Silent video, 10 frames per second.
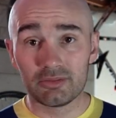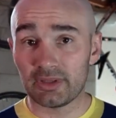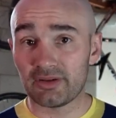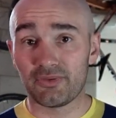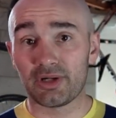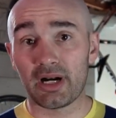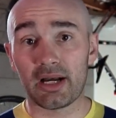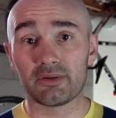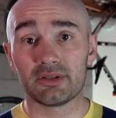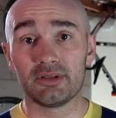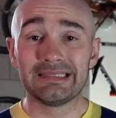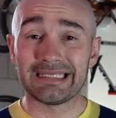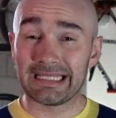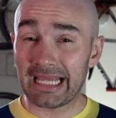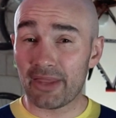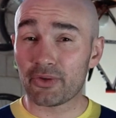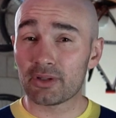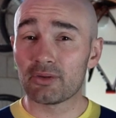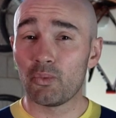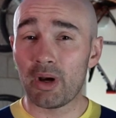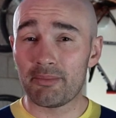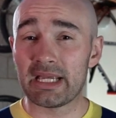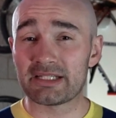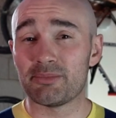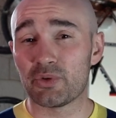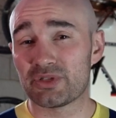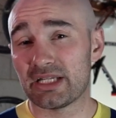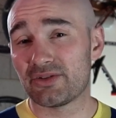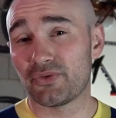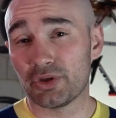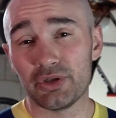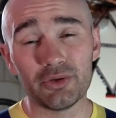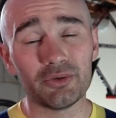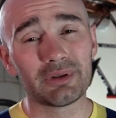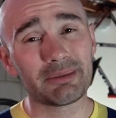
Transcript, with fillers: We can figure out together what makes most sense for you